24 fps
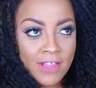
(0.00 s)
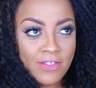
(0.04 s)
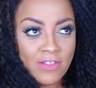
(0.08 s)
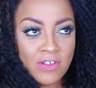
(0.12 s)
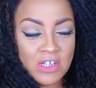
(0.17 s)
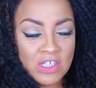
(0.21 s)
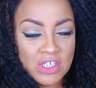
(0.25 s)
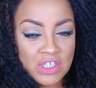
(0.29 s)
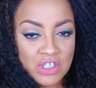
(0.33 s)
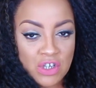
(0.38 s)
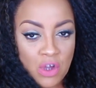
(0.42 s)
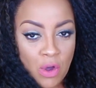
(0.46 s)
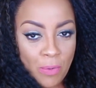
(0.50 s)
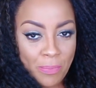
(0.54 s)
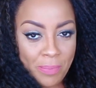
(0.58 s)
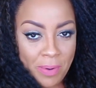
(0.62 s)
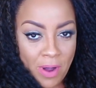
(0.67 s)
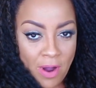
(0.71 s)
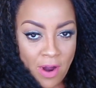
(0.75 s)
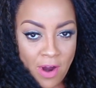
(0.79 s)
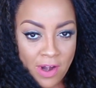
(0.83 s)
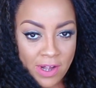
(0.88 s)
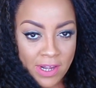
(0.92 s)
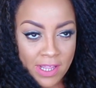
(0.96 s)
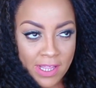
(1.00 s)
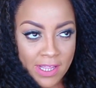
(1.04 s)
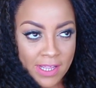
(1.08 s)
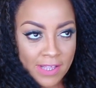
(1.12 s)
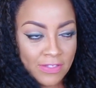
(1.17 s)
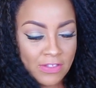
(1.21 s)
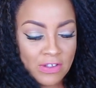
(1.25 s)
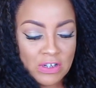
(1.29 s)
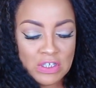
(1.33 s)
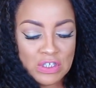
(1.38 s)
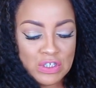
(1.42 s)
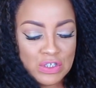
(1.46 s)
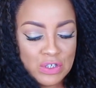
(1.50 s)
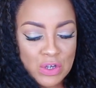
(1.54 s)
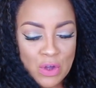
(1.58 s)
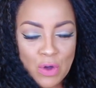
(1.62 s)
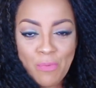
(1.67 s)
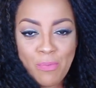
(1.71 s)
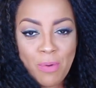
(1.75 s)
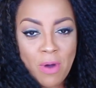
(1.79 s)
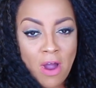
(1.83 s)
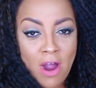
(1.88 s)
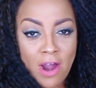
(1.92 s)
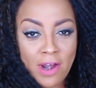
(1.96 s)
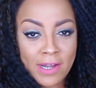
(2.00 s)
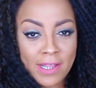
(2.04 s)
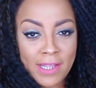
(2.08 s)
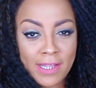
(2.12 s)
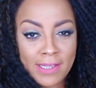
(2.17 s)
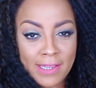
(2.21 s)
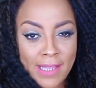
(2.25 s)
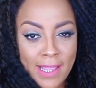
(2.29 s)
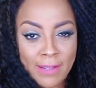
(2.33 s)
There's no parting. There's no parting.